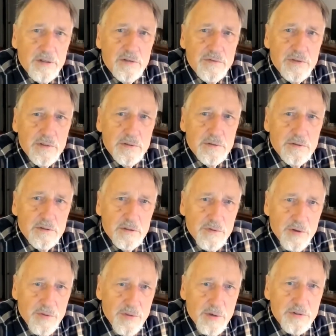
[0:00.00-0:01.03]

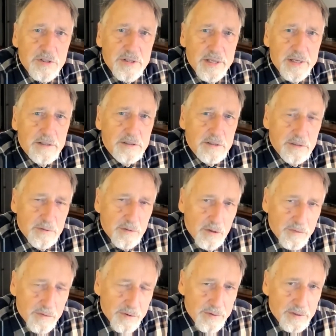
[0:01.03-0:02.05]
over those things,
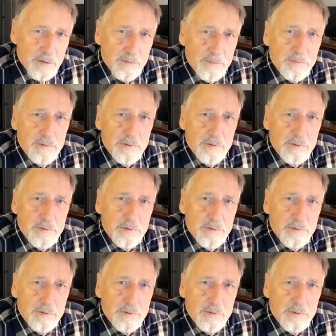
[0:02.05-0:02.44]
over the